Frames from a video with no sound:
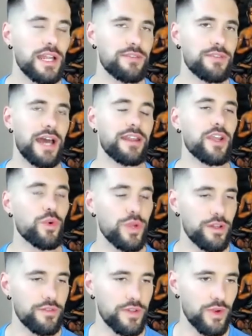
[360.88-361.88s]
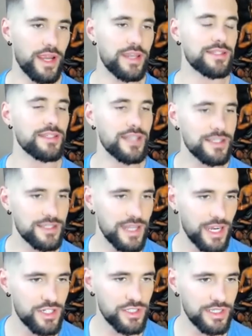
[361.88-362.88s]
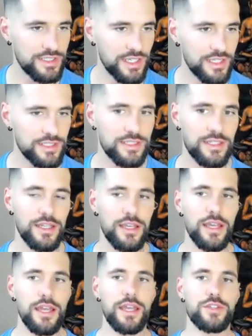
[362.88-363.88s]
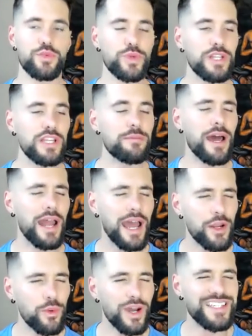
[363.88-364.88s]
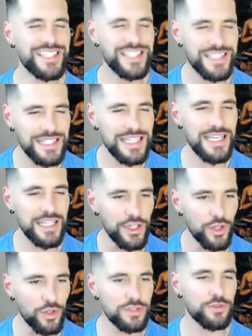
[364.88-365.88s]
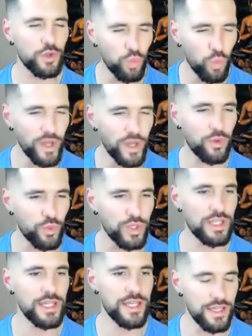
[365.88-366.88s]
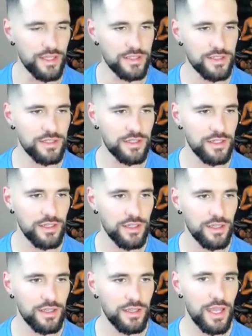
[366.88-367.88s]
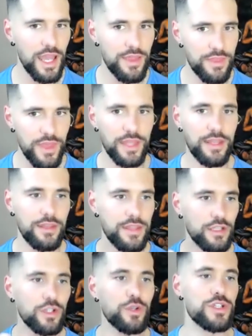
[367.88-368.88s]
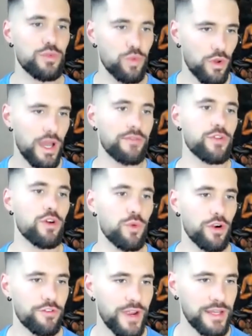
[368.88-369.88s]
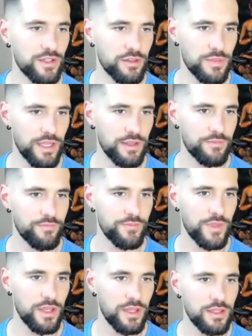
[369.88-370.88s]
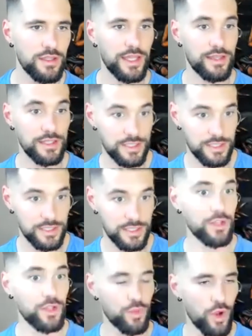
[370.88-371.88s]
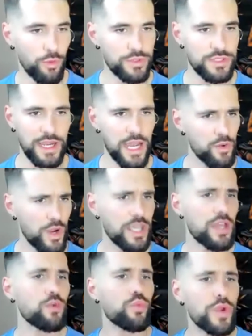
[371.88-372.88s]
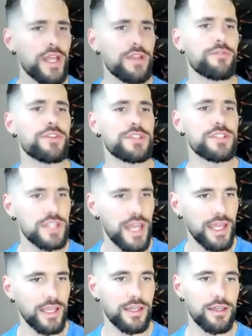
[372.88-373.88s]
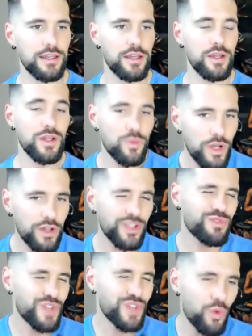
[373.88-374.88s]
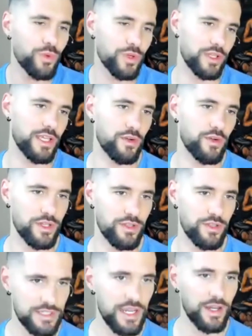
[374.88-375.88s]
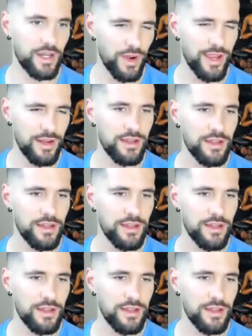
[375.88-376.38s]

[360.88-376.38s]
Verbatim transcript: even how to get rid of it, right? Because it doesn't actually exist. It's really about how do I see guilt for what it really is? And then the illusion will have no more effect on me, mm-hmm. like the snake and the rope. It's like, how do I get rid of the snake? Well, you don't really get rid of the snake, right?